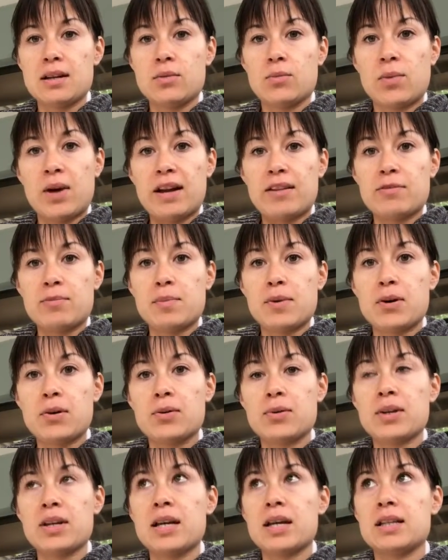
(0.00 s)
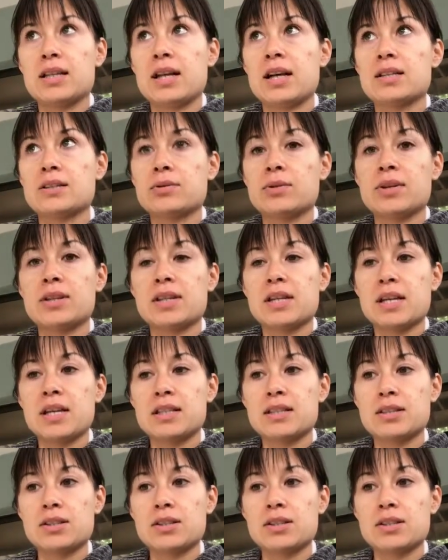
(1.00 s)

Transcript: in wife mode and that sort of thing.